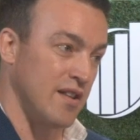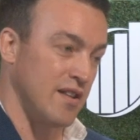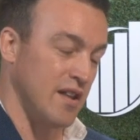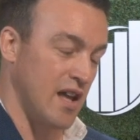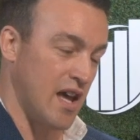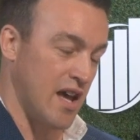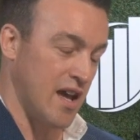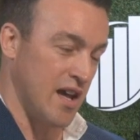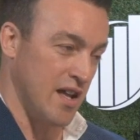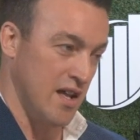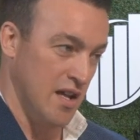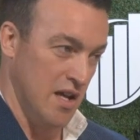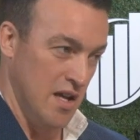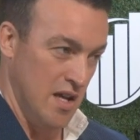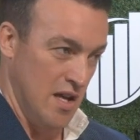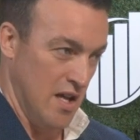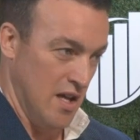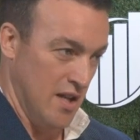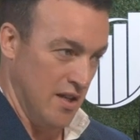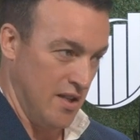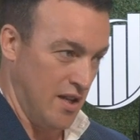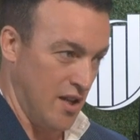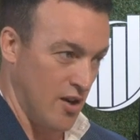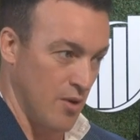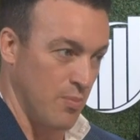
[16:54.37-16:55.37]
And, uh,
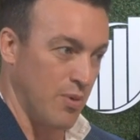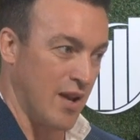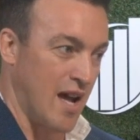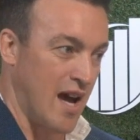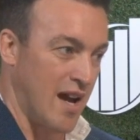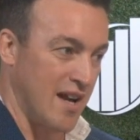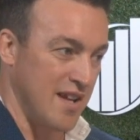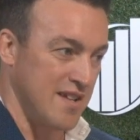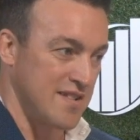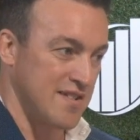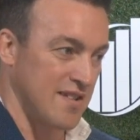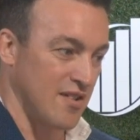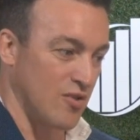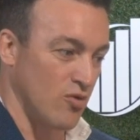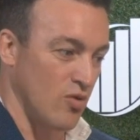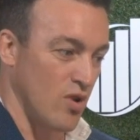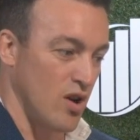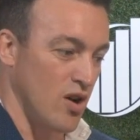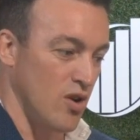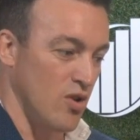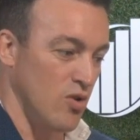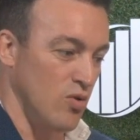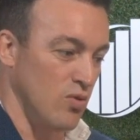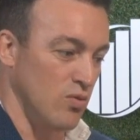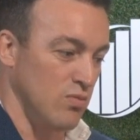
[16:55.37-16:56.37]
you know, the plan is to
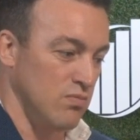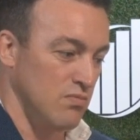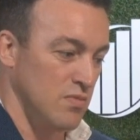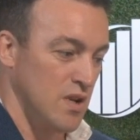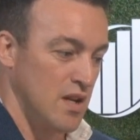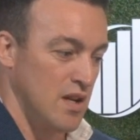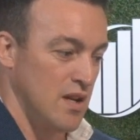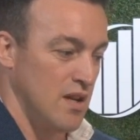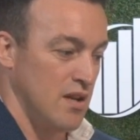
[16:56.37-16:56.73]
grow